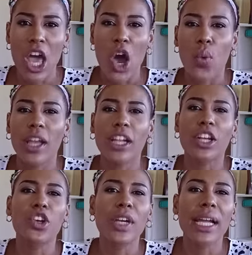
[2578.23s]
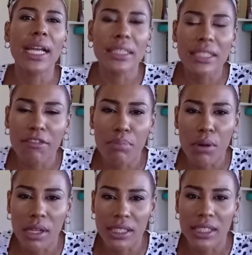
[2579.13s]
where the creative
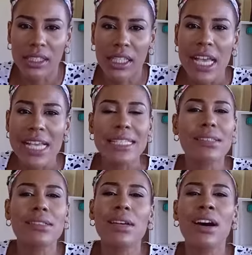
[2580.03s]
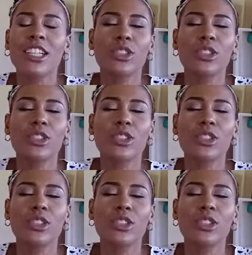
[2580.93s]
process stirs